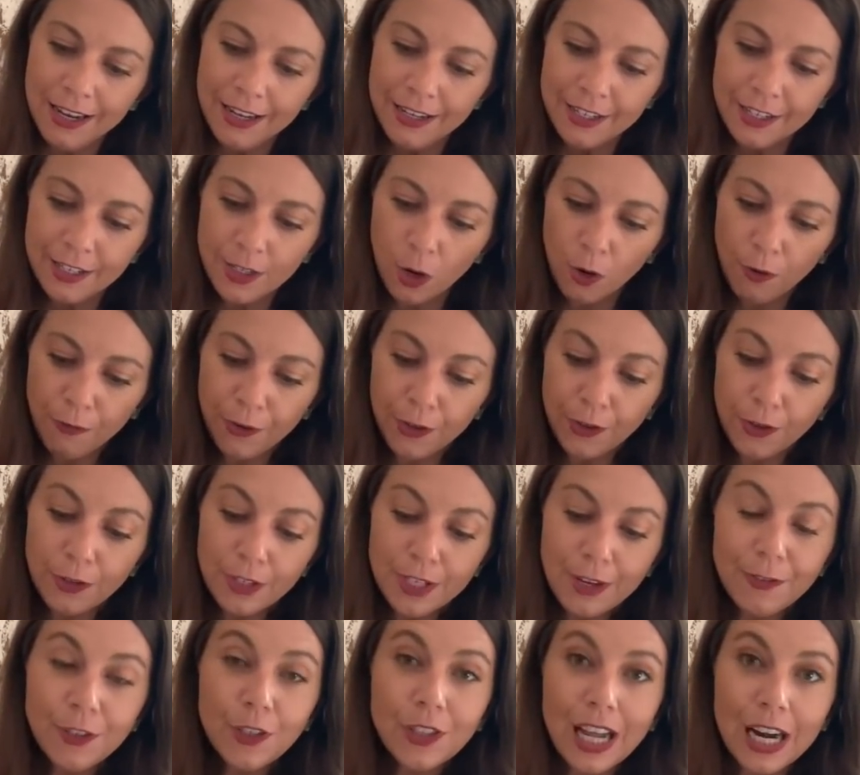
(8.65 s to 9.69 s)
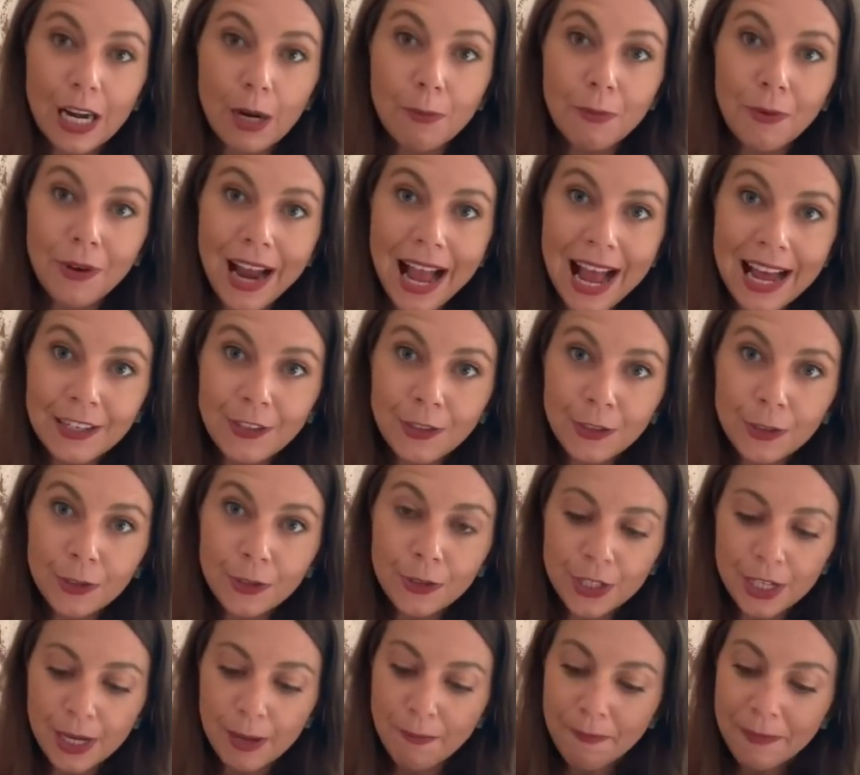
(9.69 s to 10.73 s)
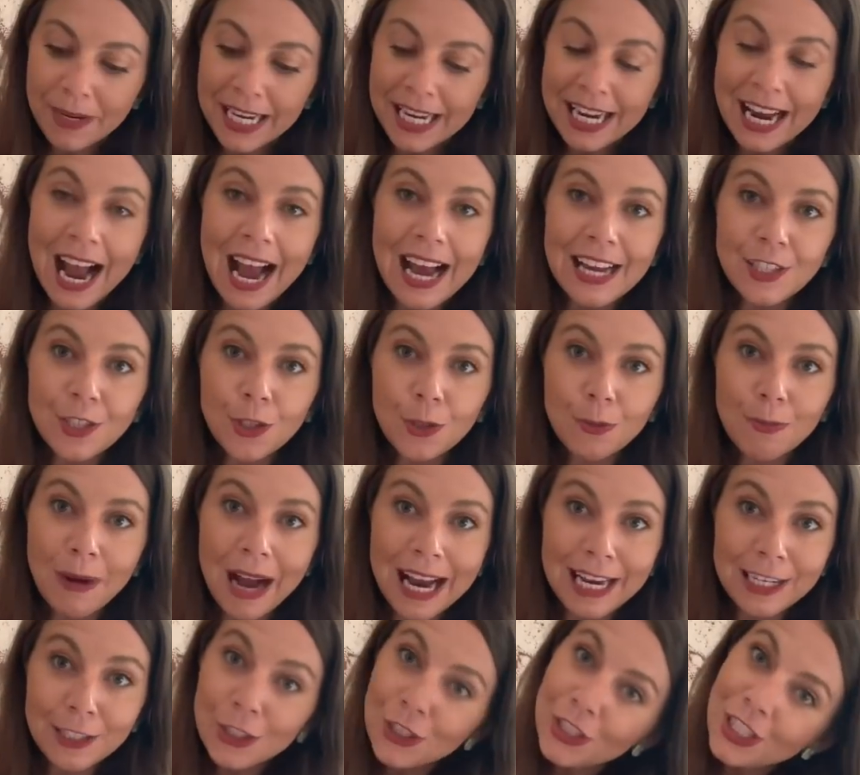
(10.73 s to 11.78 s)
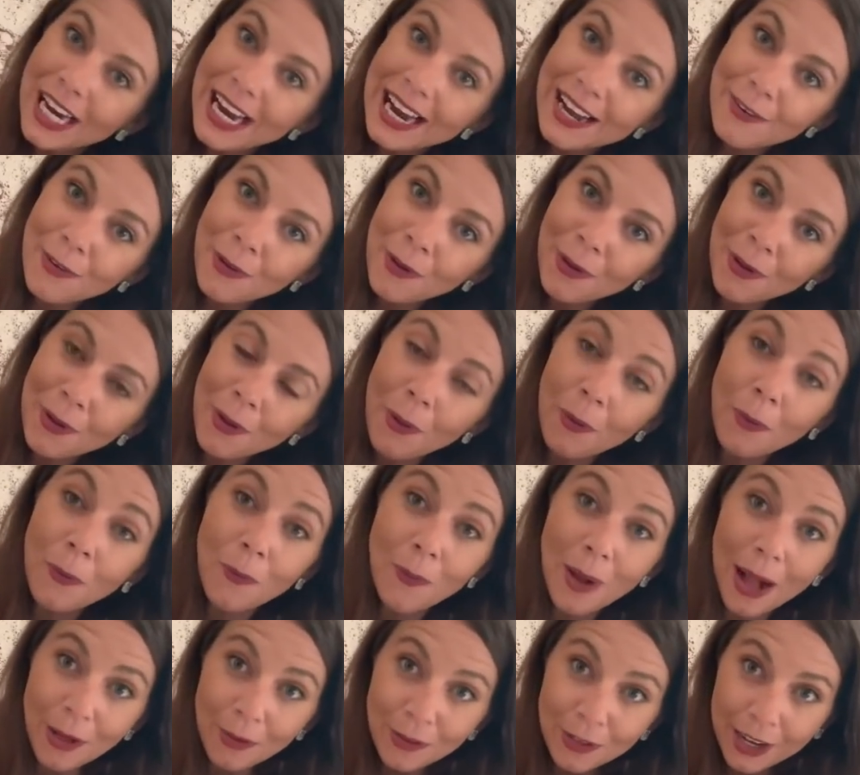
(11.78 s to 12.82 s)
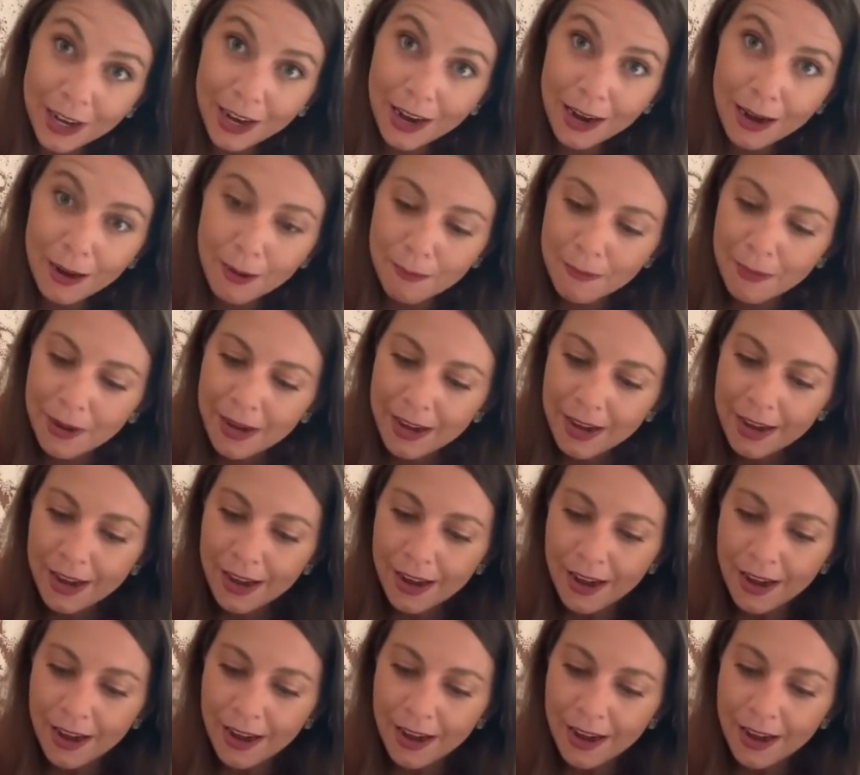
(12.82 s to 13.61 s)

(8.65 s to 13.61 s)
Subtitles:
So for those of you that are brand new to me and to my channel, welcome.